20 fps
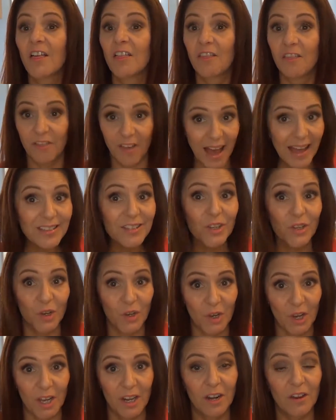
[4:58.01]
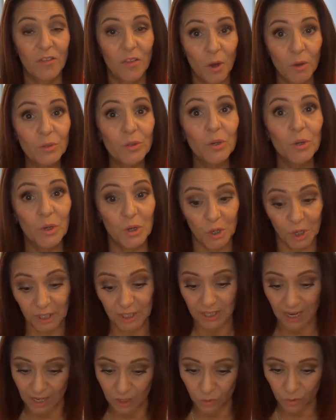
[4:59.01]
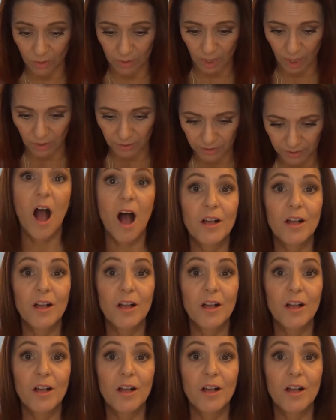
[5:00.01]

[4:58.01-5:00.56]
that's good. Those are good test results.